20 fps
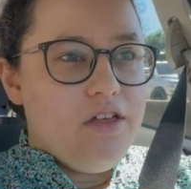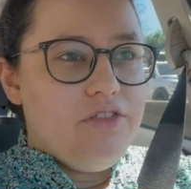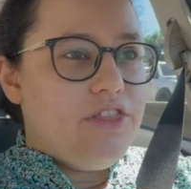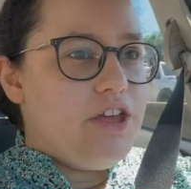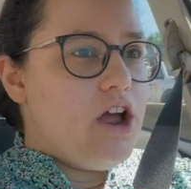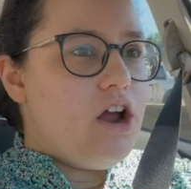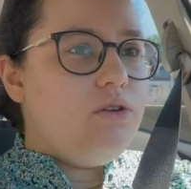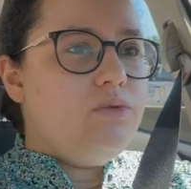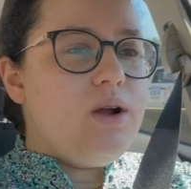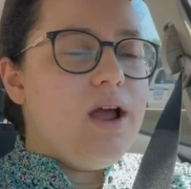
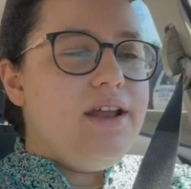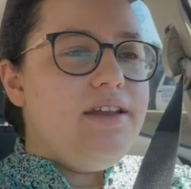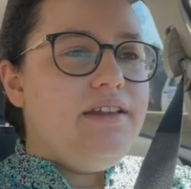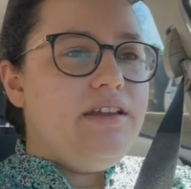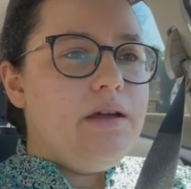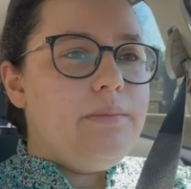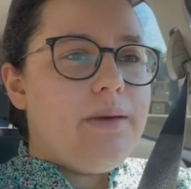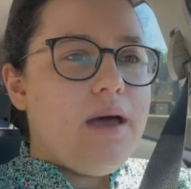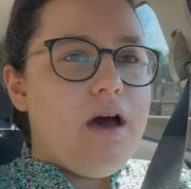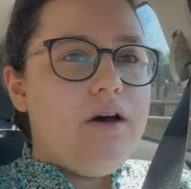They are
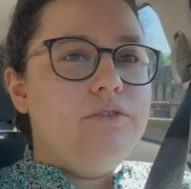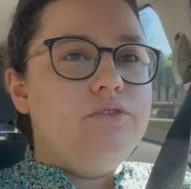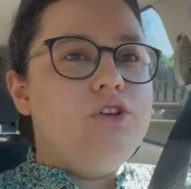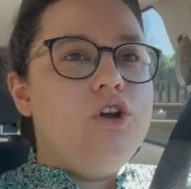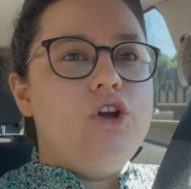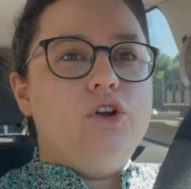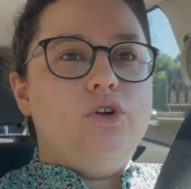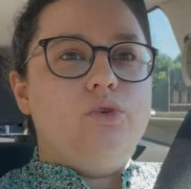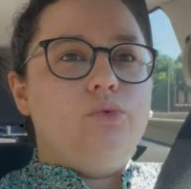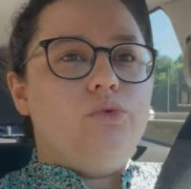writing about
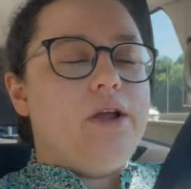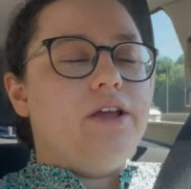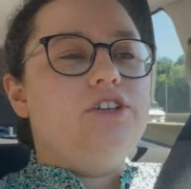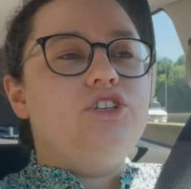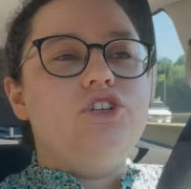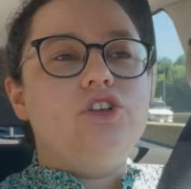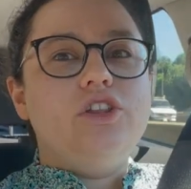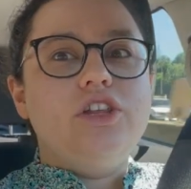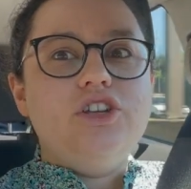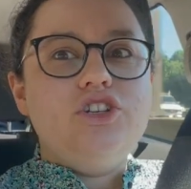
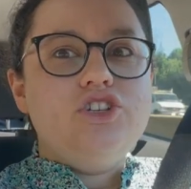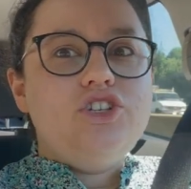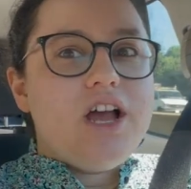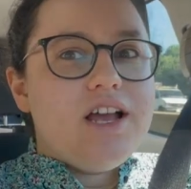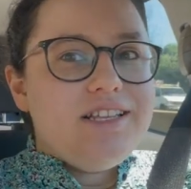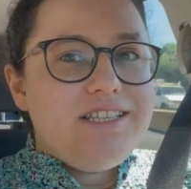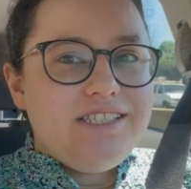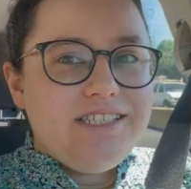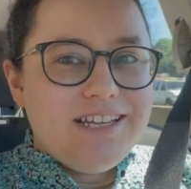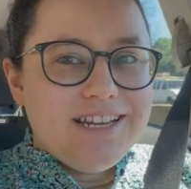racial
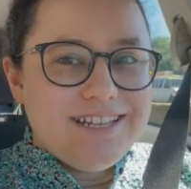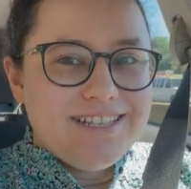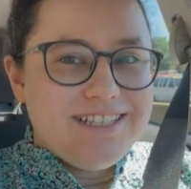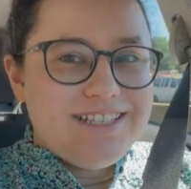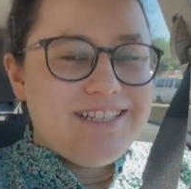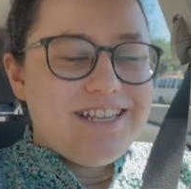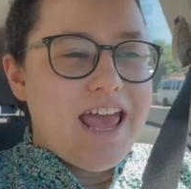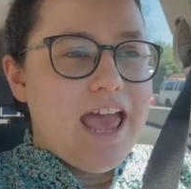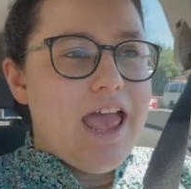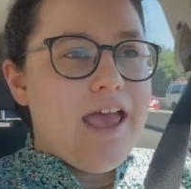injustice